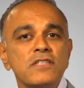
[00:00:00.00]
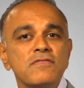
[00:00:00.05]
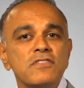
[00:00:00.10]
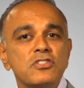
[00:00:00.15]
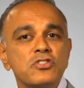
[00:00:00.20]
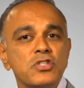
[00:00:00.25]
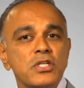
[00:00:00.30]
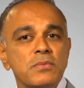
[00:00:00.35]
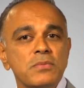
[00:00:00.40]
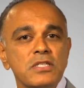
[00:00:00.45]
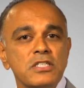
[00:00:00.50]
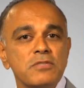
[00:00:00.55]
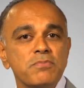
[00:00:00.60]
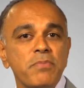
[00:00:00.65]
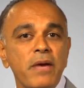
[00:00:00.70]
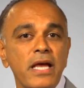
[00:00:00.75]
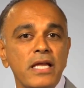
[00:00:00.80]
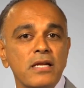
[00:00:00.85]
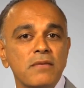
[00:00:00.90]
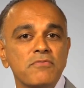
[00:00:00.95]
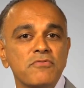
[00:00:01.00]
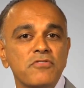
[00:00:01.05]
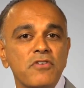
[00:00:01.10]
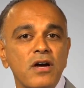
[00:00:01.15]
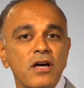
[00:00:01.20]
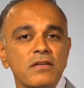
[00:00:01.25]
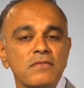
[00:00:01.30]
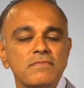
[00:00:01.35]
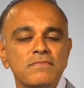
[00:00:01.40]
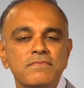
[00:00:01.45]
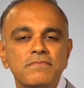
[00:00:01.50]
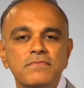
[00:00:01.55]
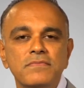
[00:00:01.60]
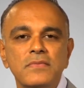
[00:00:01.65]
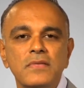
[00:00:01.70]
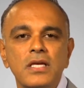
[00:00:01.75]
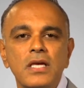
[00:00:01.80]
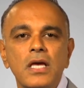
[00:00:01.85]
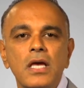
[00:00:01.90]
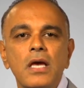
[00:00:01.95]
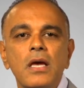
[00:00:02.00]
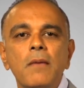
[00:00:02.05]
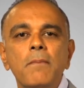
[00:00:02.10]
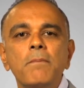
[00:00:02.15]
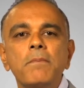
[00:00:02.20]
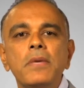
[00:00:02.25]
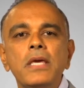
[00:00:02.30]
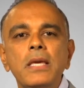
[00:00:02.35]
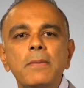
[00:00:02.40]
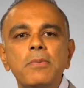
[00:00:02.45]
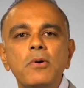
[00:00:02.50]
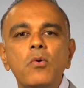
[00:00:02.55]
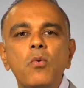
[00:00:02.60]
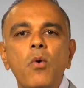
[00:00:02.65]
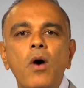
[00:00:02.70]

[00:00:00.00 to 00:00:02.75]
of the treatment is paid up front. People